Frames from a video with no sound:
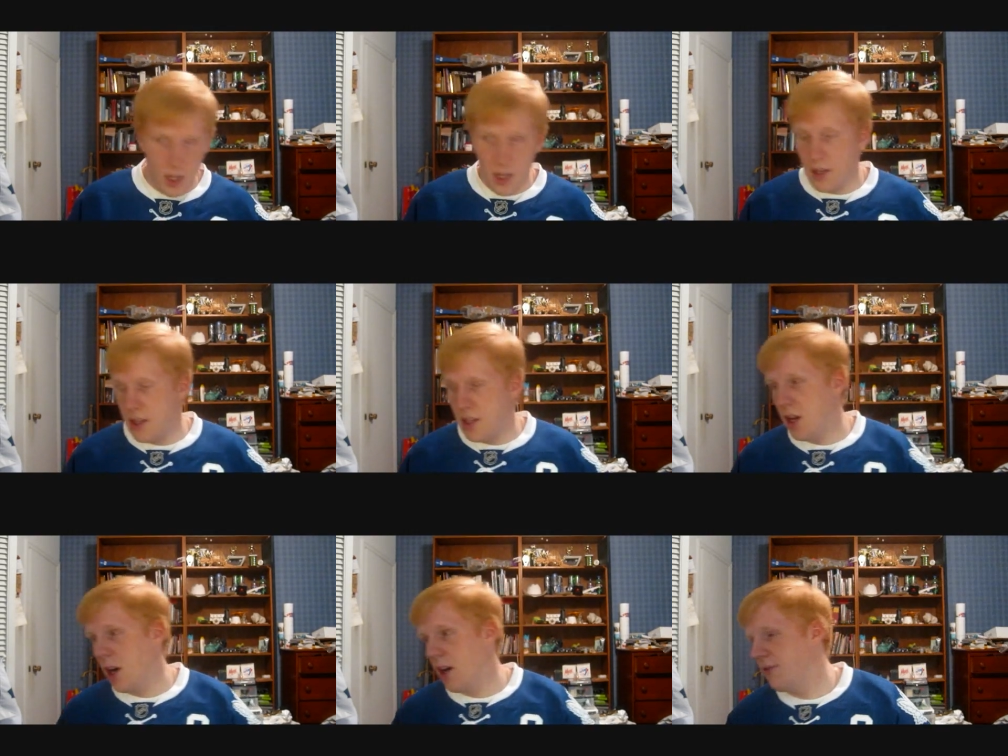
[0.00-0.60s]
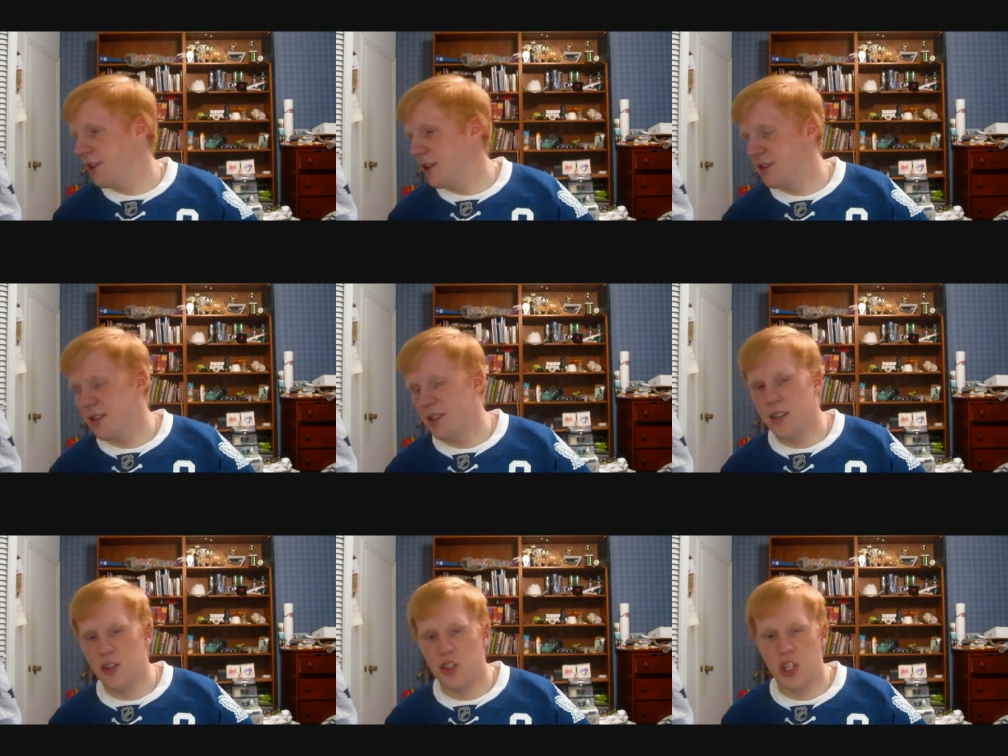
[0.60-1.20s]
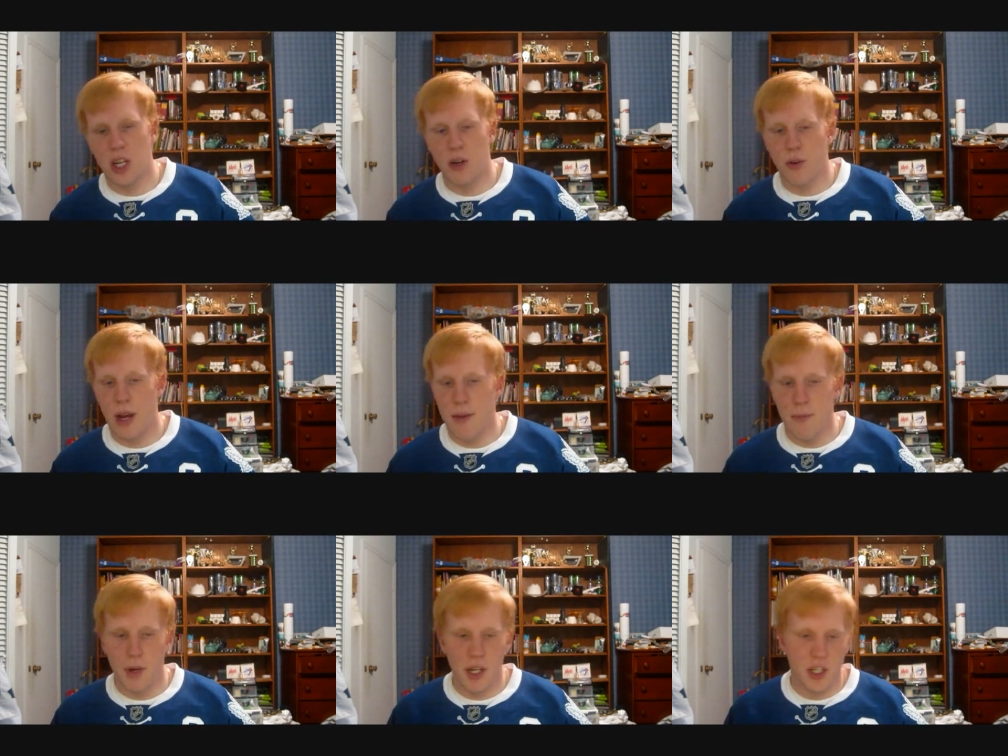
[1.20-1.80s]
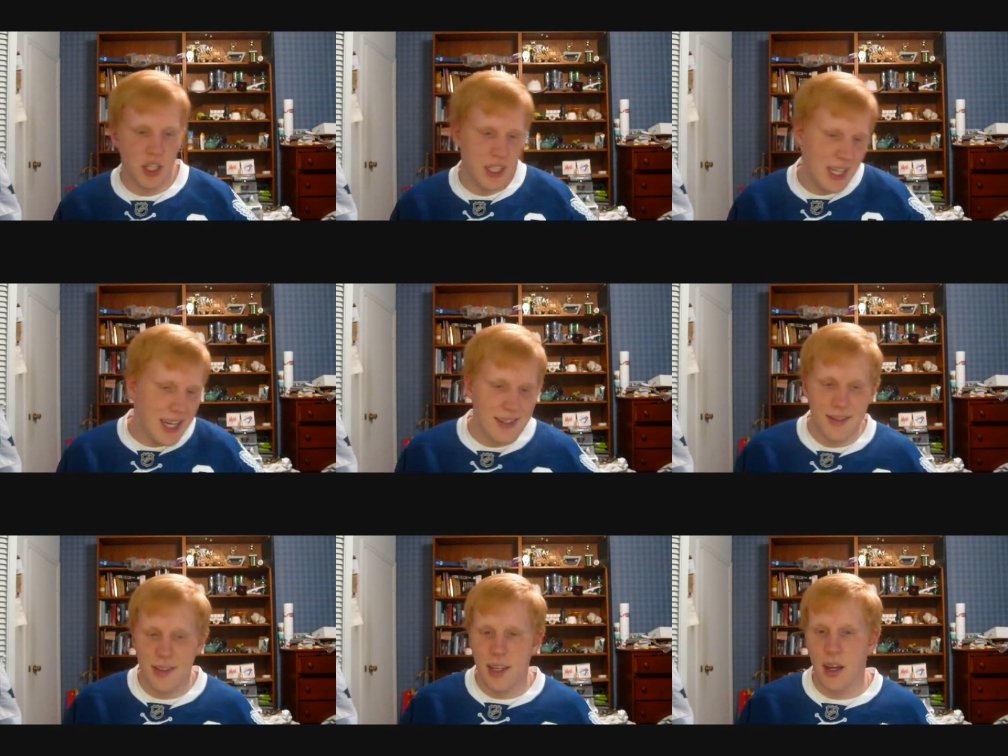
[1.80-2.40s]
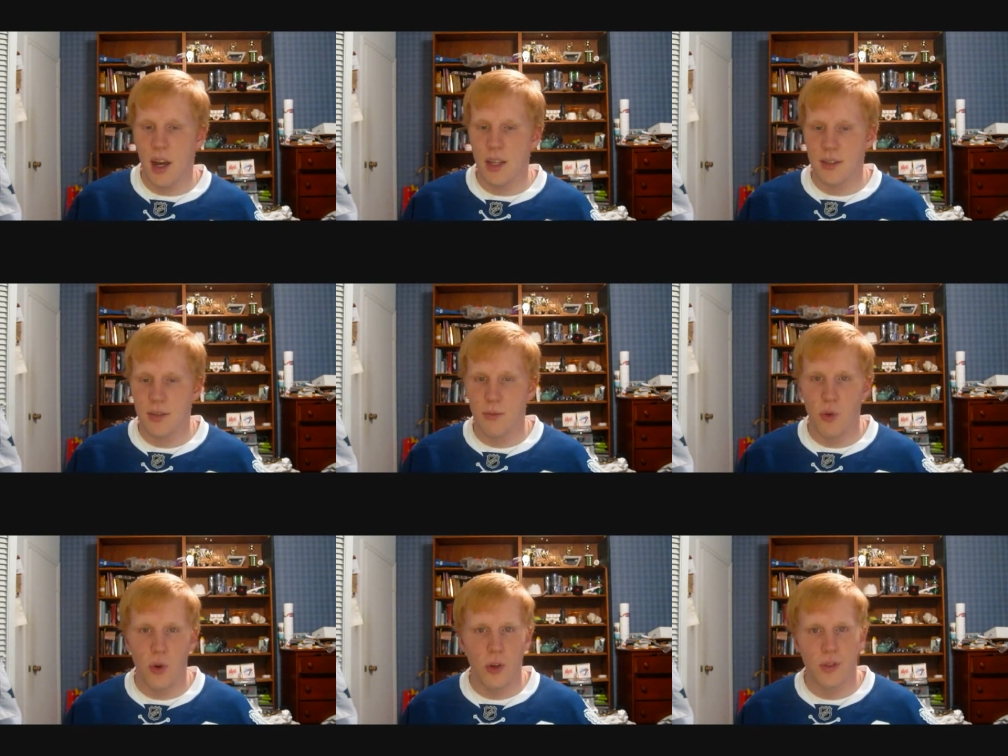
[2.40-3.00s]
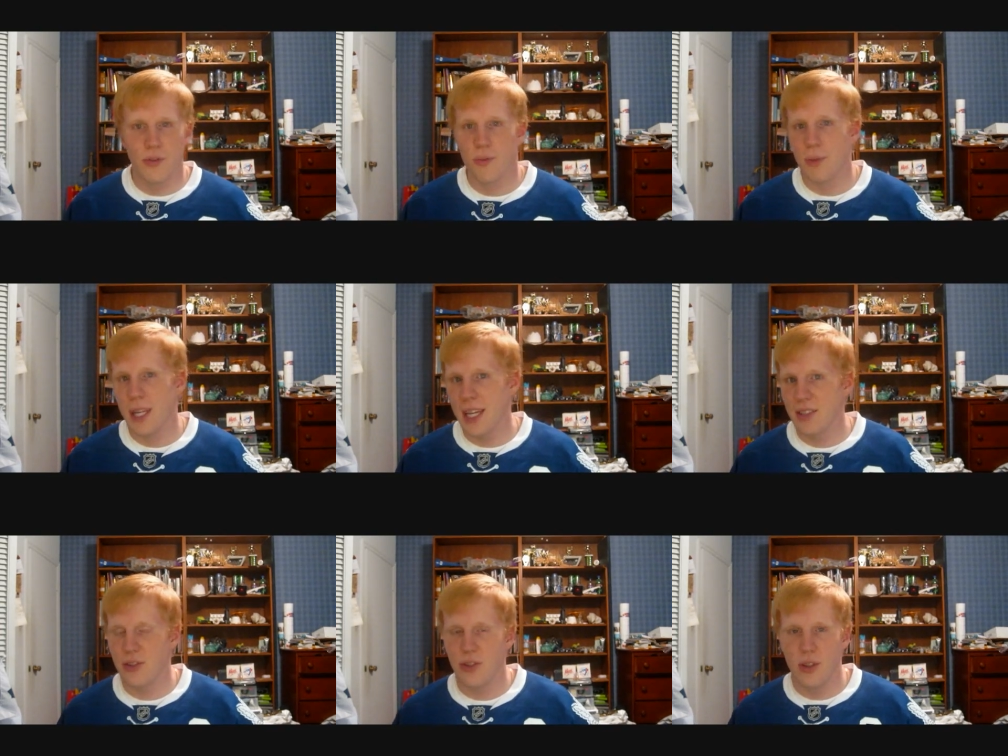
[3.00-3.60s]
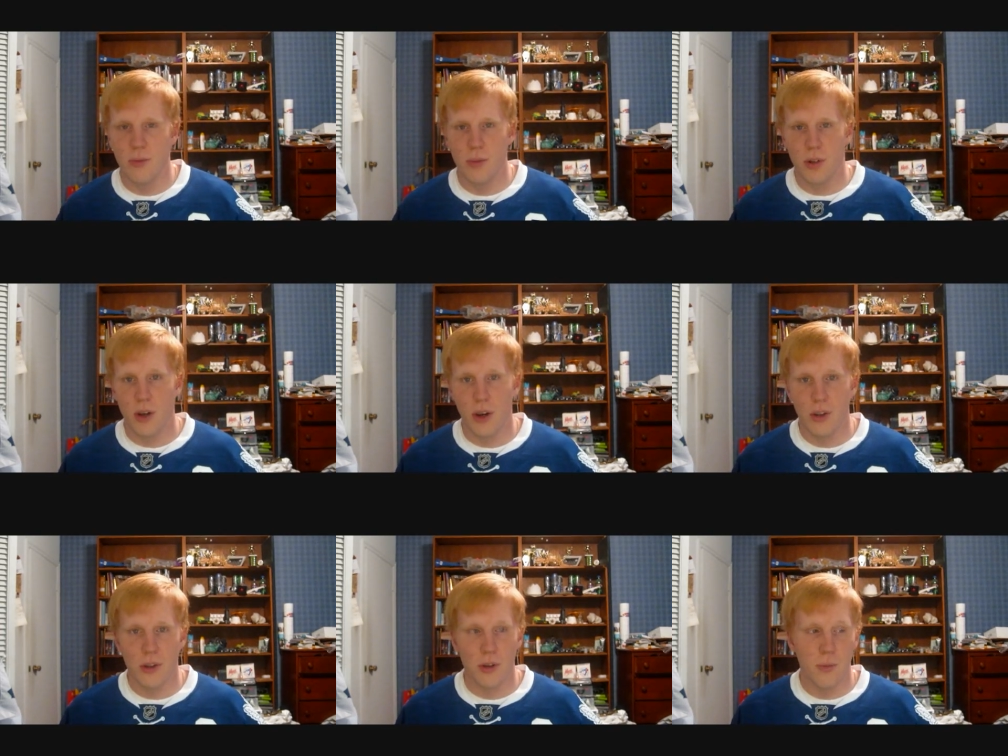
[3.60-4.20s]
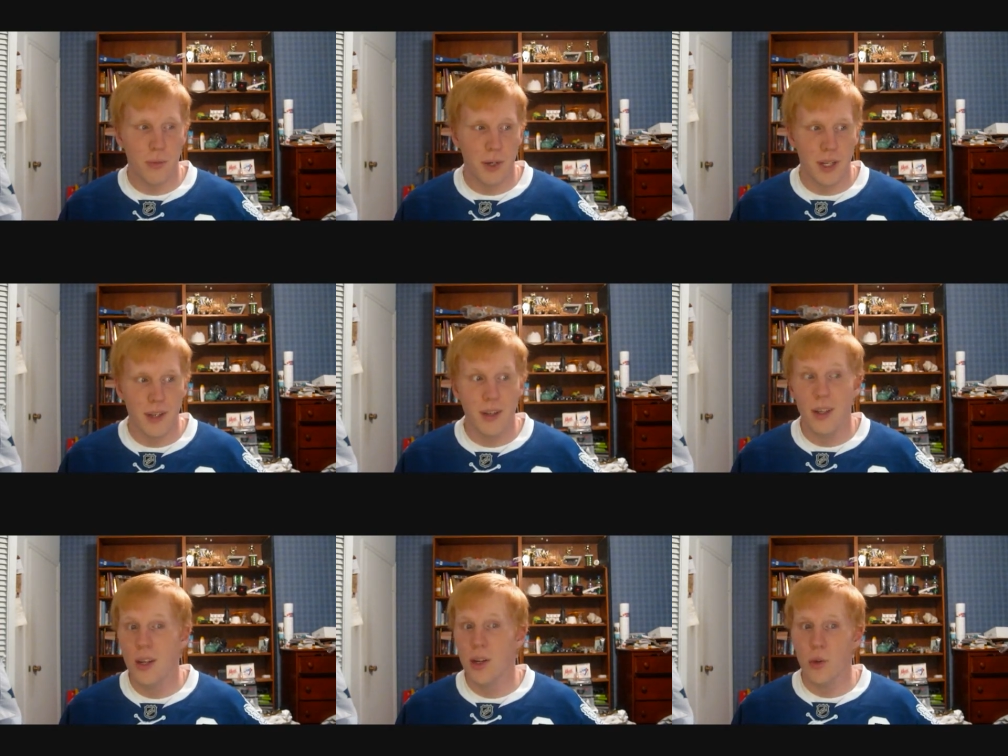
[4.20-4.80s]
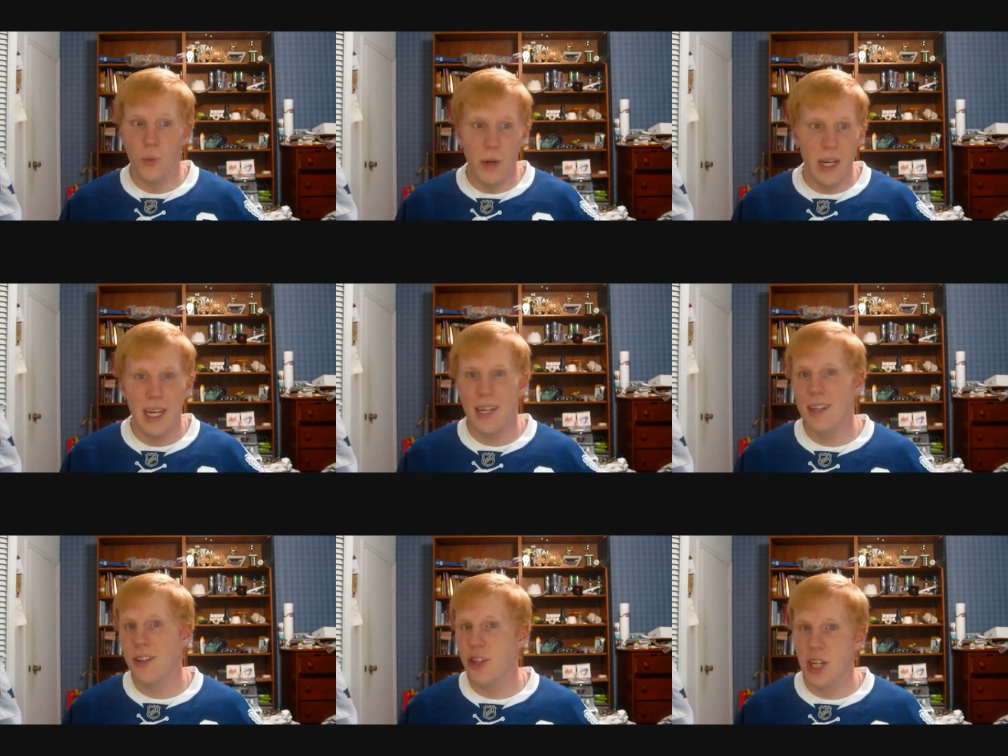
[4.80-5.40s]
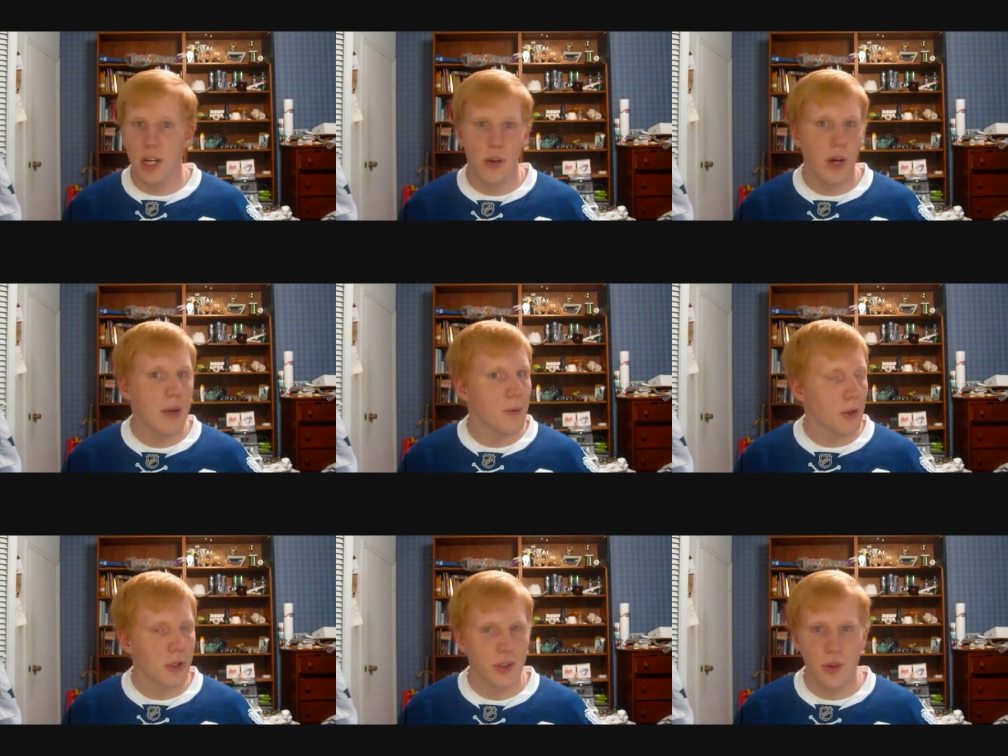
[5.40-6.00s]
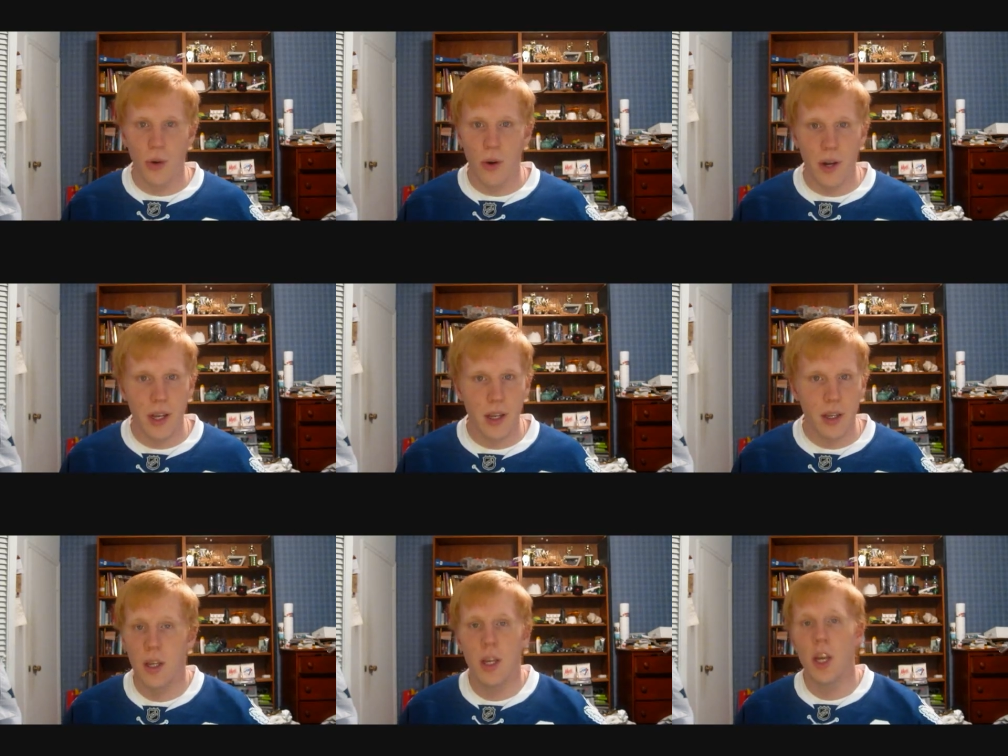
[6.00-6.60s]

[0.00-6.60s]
The offense didn't generate much. Yes, they got some goals from Kessel and MacArthur, but we need to generate more scoring.